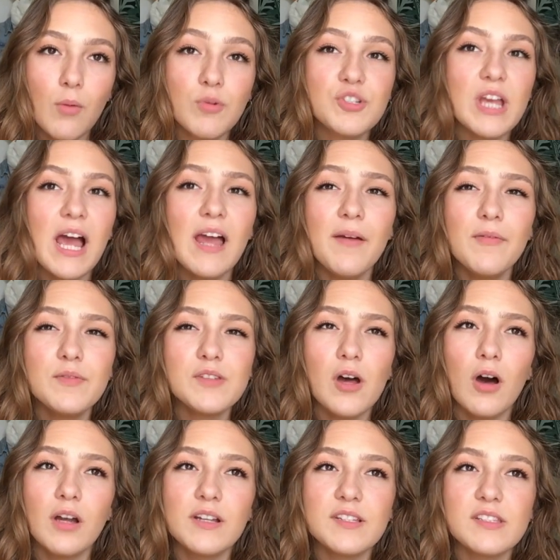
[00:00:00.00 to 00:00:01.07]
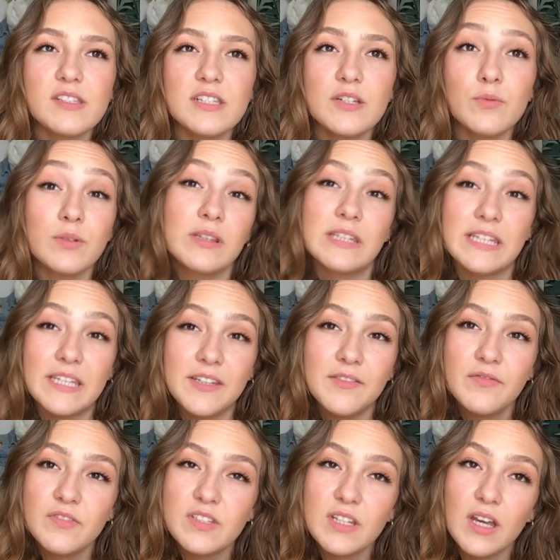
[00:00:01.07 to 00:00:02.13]
Which I was honestly
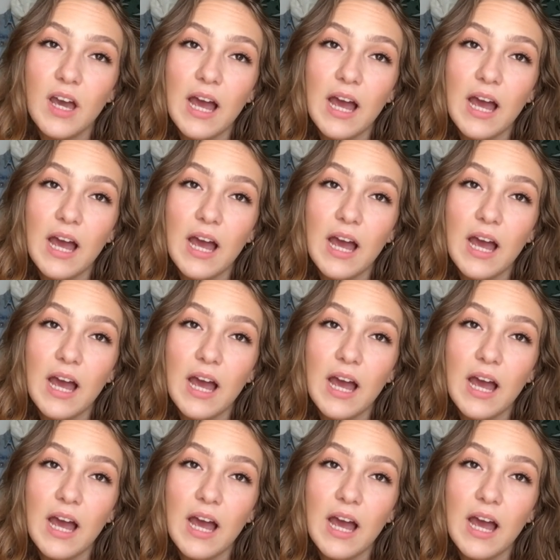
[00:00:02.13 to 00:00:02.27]
relieved.